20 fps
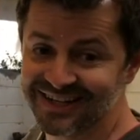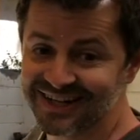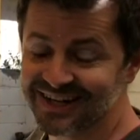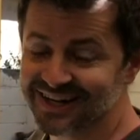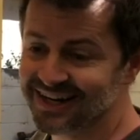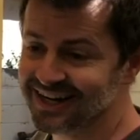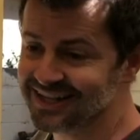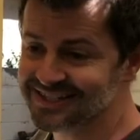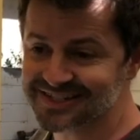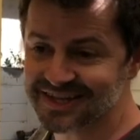
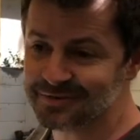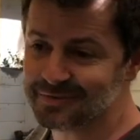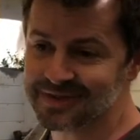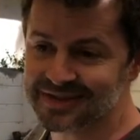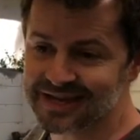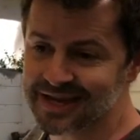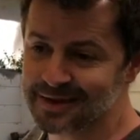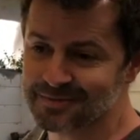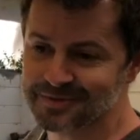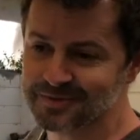is going to be
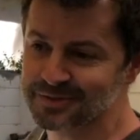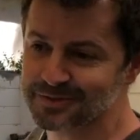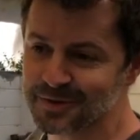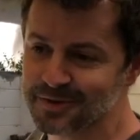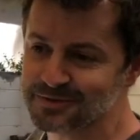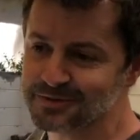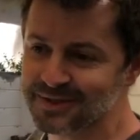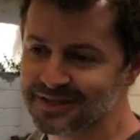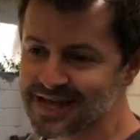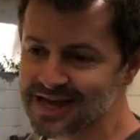the games that were
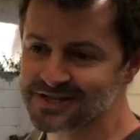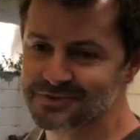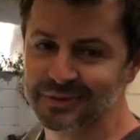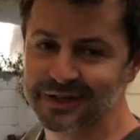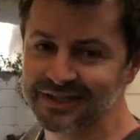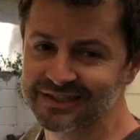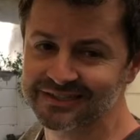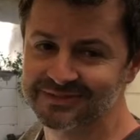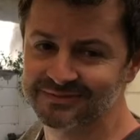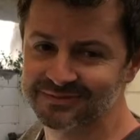supposed to be last
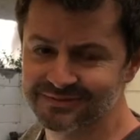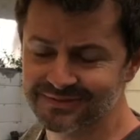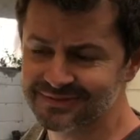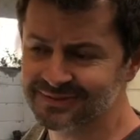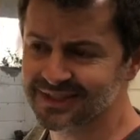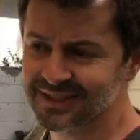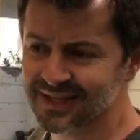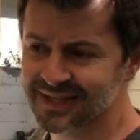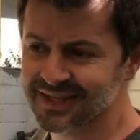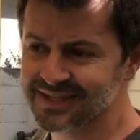week,
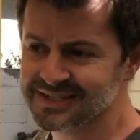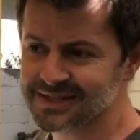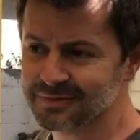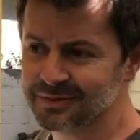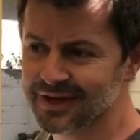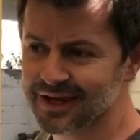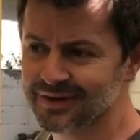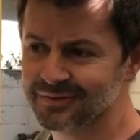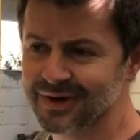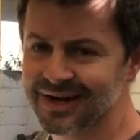
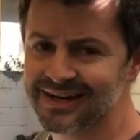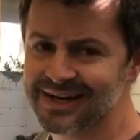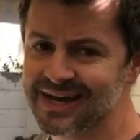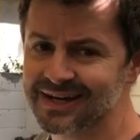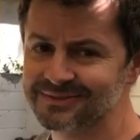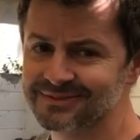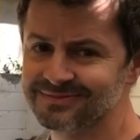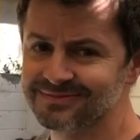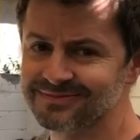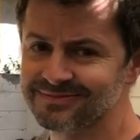except we got rained
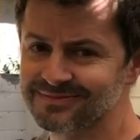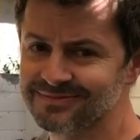out.